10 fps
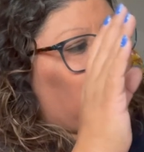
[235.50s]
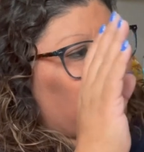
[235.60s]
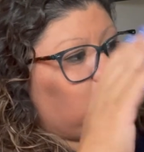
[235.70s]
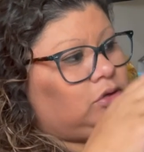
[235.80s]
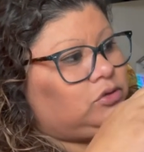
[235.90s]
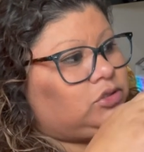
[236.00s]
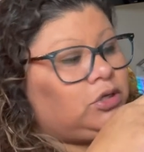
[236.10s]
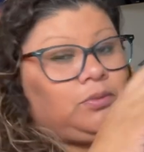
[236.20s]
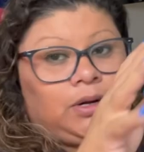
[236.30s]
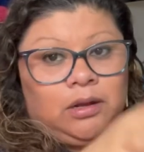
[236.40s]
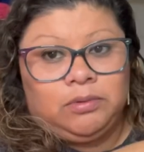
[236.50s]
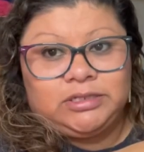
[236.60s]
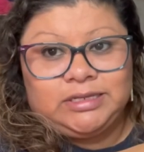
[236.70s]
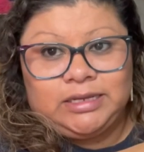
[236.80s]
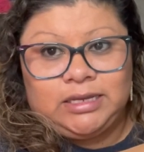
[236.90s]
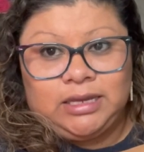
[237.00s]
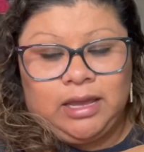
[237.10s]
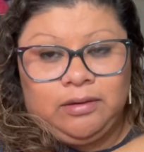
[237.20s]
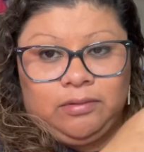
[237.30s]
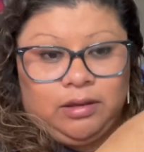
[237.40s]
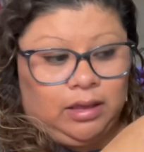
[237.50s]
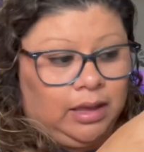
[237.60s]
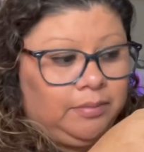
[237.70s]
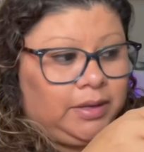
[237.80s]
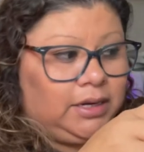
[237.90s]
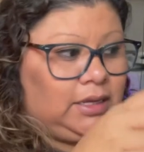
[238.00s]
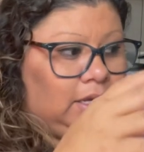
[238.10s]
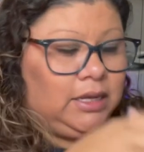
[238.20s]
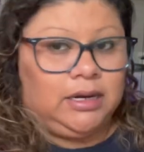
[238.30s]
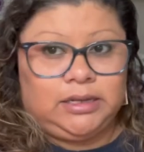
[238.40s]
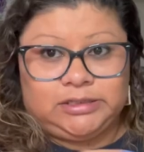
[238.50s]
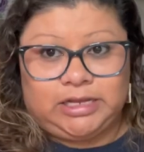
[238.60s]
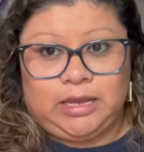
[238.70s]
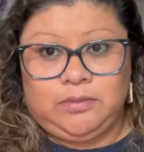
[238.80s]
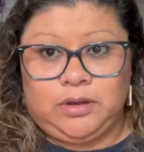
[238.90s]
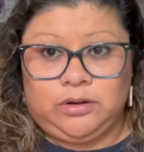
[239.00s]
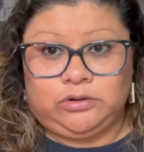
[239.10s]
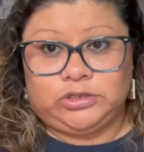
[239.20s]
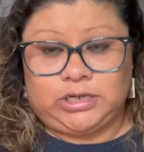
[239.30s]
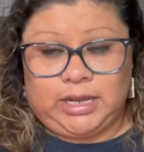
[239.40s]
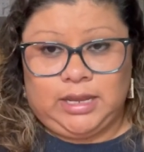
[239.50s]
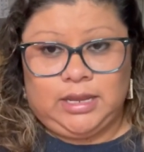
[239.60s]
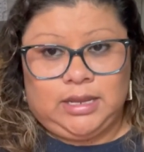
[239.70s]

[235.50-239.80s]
used it when I was in I'm in here in a table and crochet.